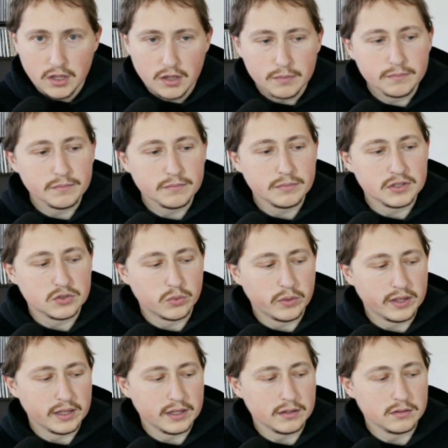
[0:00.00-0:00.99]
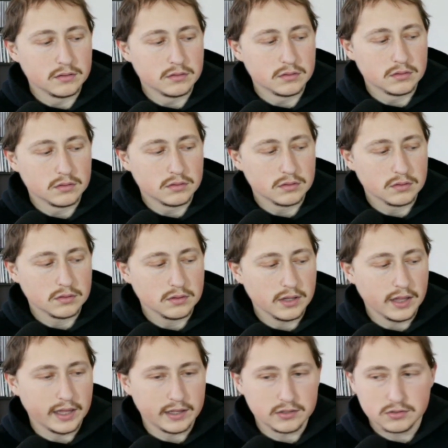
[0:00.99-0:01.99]
between
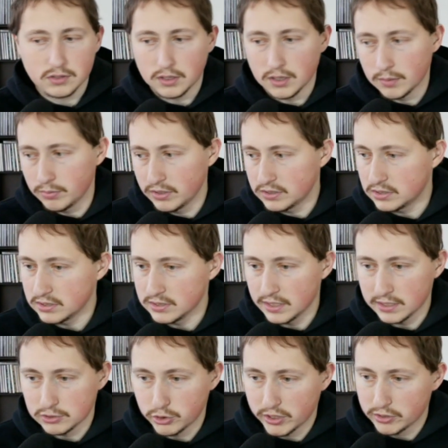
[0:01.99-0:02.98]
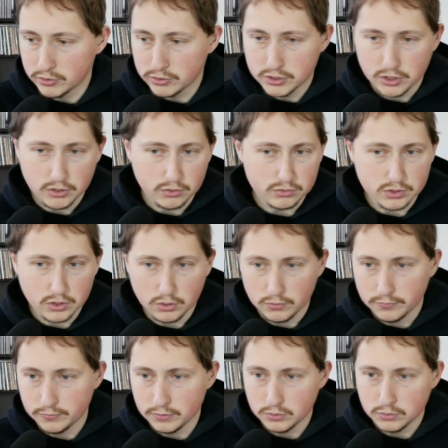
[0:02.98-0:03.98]
like places like Trader Joe's, Whole
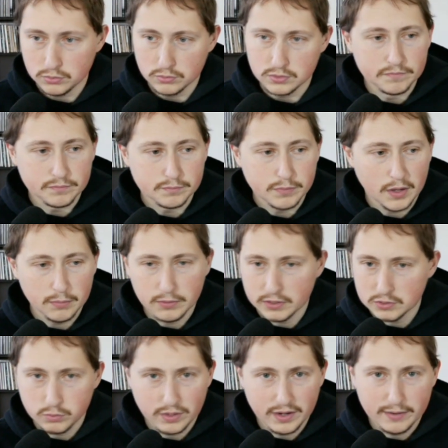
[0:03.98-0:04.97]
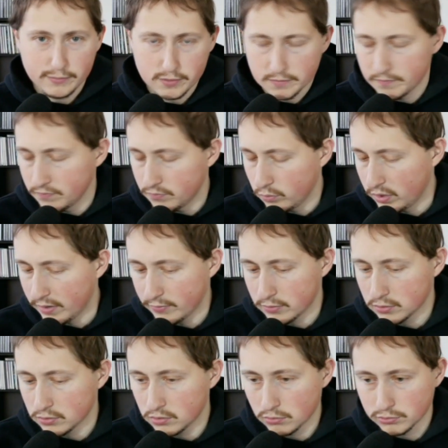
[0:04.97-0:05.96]
Foods, Publix, whatever
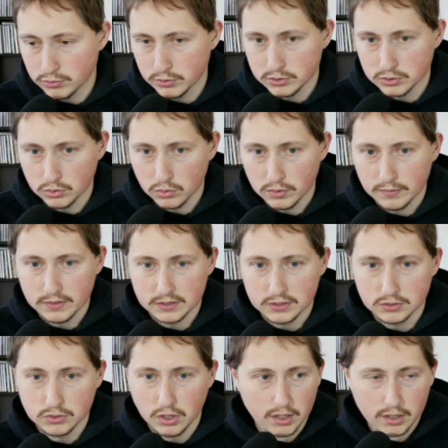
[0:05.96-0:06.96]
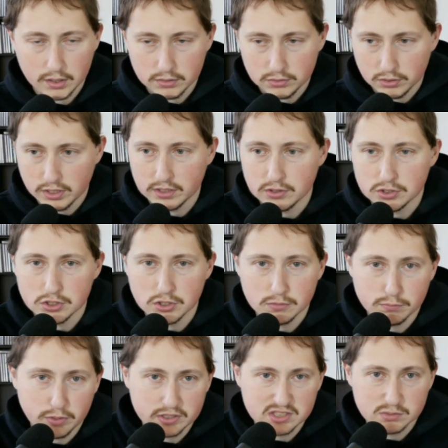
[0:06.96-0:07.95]
grocery store. I mean, you go and look at the certain
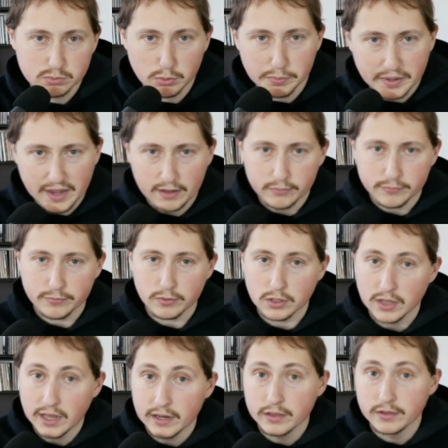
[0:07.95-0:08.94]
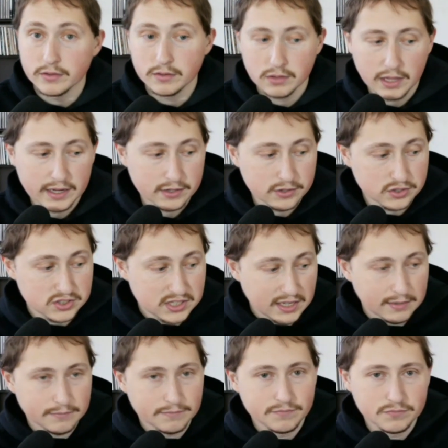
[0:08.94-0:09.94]
prices per pound for a lot of the
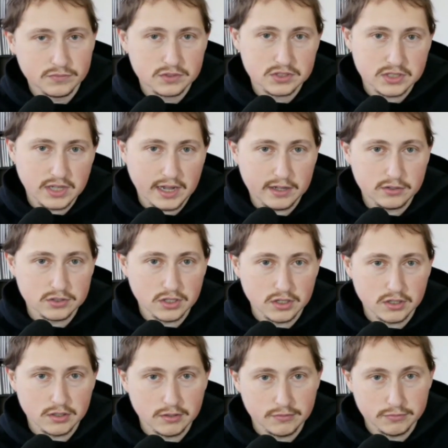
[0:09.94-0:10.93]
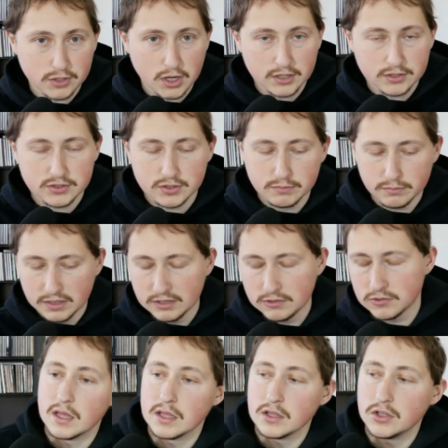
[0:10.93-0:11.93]
same styles of cuts and
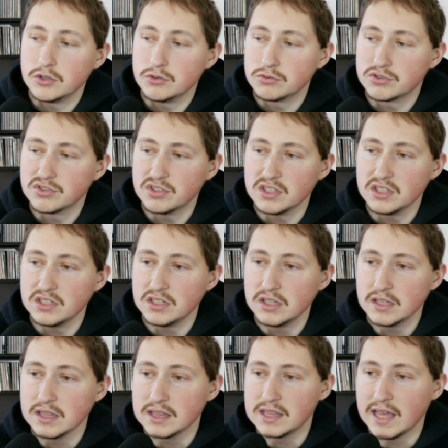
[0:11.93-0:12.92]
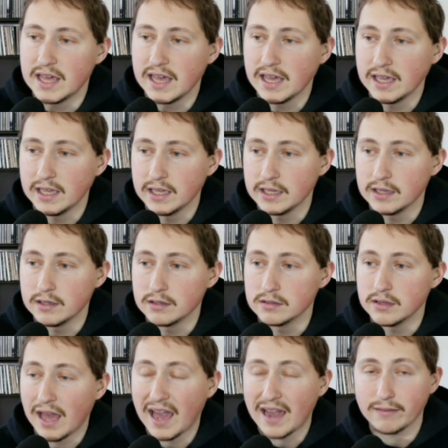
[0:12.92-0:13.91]
meats. Usually, they
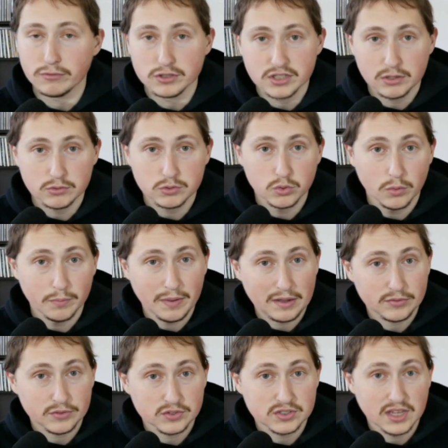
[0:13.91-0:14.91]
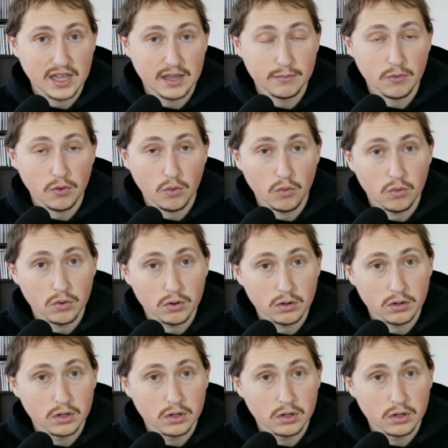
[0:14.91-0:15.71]
average out to about the same or